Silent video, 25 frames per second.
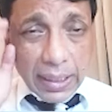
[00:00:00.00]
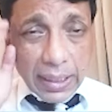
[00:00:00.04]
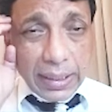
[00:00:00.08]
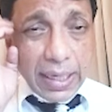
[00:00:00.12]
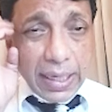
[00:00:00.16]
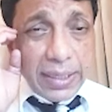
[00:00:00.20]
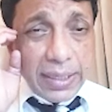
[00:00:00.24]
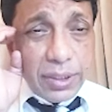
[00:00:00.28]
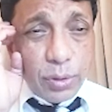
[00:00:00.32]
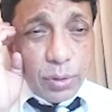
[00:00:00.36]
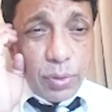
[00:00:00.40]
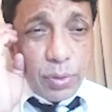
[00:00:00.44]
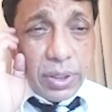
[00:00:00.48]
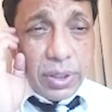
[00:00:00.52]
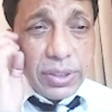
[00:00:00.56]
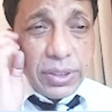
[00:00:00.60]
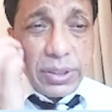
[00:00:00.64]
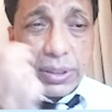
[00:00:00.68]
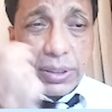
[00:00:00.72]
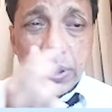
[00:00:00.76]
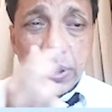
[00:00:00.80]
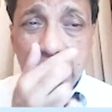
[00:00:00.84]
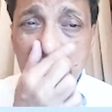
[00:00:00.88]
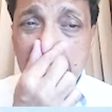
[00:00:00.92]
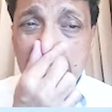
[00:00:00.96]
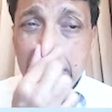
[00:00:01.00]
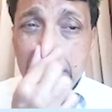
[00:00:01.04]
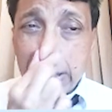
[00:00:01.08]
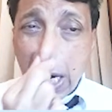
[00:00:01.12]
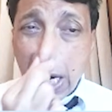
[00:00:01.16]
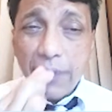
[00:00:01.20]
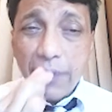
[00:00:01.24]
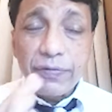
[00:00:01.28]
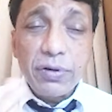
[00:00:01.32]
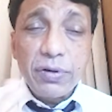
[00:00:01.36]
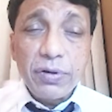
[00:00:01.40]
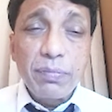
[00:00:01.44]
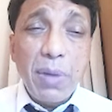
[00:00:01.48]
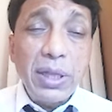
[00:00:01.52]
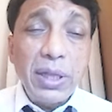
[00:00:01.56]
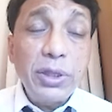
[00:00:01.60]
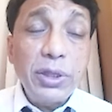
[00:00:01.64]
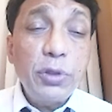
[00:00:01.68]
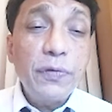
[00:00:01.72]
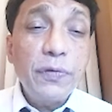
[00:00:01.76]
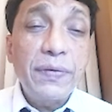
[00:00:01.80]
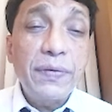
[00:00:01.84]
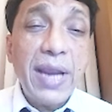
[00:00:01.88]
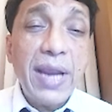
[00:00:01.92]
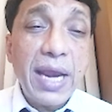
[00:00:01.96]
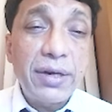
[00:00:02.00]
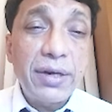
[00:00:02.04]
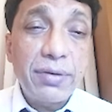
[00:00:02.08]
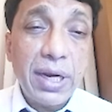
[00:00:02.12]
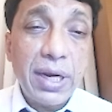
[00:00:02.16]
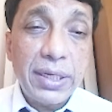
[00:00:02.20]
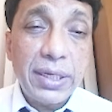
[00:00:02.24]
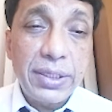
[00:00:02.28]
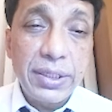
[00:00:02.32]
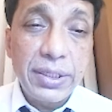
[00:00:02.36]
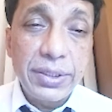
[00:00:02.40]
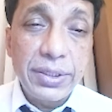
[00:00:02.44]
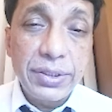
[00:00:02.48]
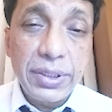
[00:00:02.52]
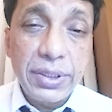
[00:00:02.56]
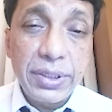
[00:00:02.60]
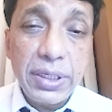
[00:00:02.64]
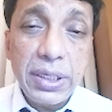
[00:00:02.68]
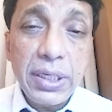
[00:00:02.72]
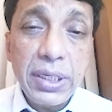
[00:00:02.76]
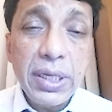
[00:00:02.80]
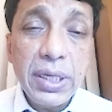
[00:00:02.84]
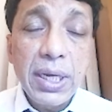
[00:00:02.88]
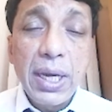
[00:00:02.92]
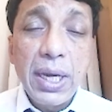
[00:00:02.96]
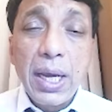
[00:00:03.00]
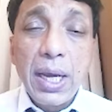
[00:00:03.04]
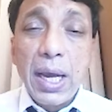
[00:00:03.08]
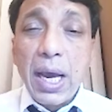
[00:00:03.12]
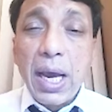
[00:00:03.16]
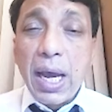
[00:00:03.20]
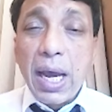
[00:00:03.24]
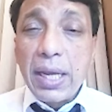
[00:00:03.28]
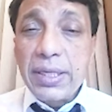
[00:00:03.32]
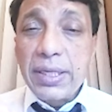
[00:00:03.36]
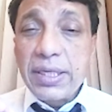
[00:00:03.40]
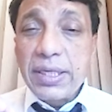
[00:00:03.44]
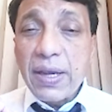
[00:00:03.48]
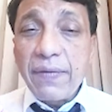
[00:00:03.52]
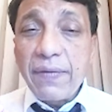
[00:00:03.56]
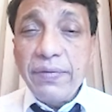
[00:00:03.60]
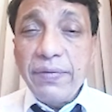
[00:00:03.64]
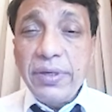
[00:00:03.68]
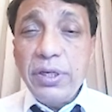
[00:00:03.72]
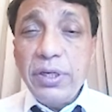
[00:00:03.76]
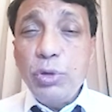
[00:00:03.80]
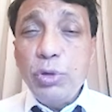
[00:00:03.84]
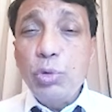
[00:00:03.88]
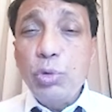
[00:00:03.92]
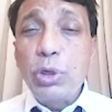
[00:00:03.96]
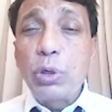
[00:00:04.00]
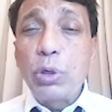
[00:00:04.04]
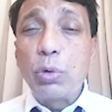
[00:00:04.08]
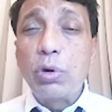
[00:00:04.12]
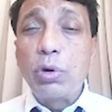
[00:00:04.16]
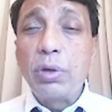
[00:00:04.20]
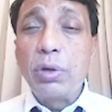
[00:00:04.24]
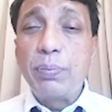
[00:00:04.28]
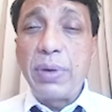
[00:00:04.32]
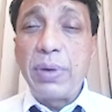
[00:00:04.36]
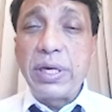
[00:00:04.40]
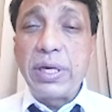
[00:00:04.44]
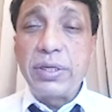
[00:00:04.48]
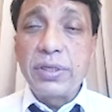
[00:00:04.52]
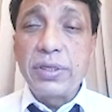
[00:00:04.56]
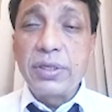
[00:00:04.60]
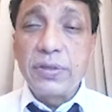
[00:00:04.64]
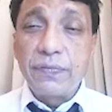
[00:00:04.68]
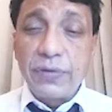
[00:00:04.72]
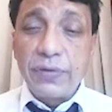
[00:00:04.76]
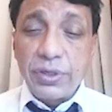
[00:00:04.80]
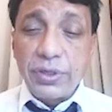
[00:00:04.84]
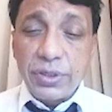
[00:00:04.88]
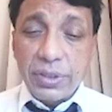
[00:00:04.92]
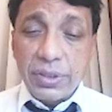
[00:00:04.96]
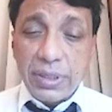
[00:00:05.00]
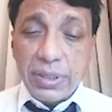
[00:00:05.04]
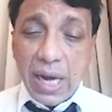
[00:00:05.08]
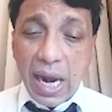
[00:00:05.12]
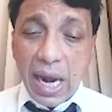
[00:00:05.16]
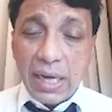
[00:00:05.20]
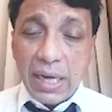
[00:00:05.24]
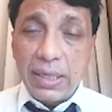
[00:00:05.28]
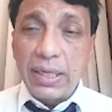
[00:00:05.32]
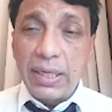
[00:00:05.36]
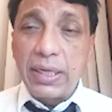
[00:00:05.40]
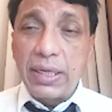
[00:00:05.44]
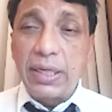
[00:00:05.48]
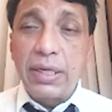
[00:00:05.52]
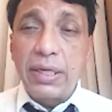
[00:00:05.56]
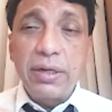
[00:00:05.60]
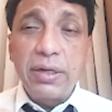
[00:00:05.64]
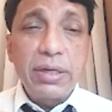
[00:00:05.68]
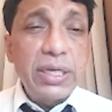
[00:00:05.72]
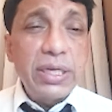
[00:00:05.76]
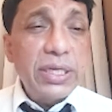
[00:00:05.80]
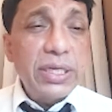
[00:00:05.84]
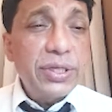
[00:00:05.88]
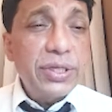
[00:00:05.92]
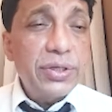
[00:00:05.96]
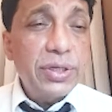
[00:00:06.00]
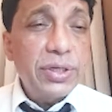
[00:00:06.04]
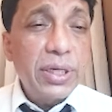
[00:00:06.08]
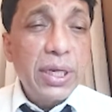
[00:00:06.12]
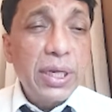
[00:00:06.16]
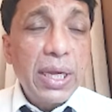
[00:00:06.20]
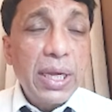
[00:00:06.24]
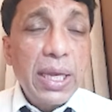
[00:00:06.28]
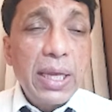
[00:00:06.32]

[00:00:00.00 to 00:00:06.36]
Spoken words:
Next question is, after a month of cataract surgery, a 72-year-old patient's vision had decreased.